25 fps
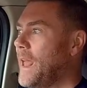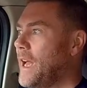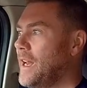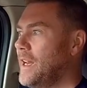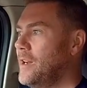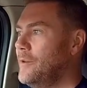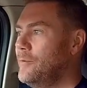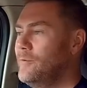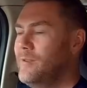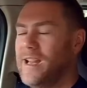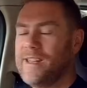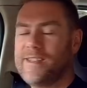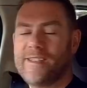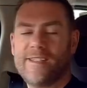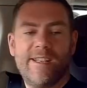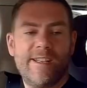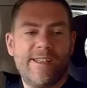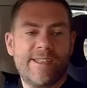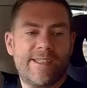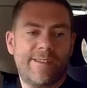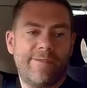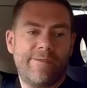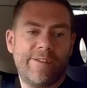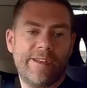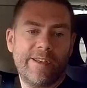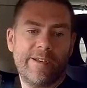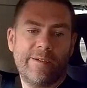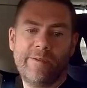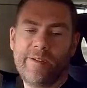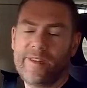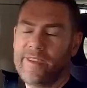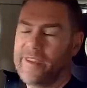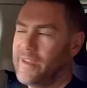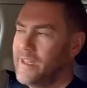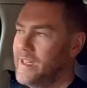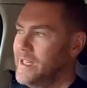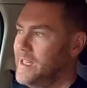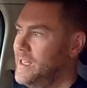And I read an interview
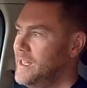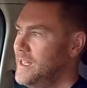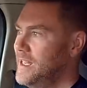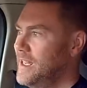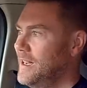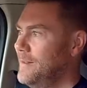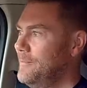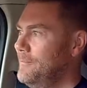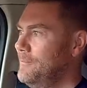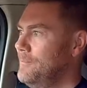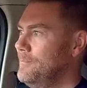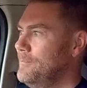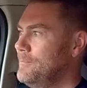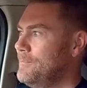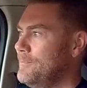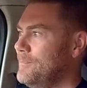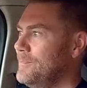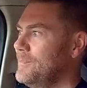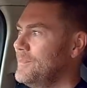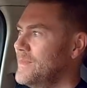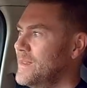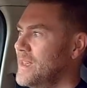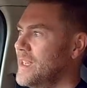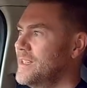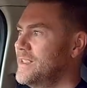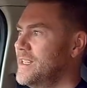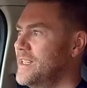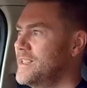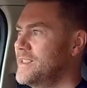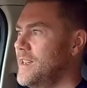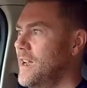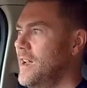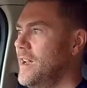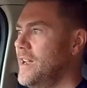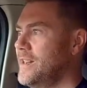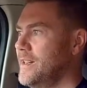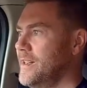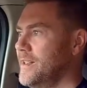with the
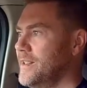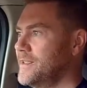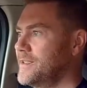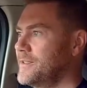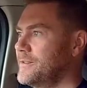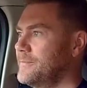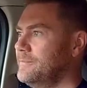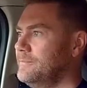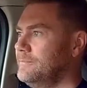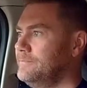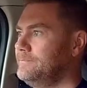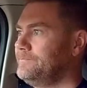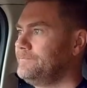designers,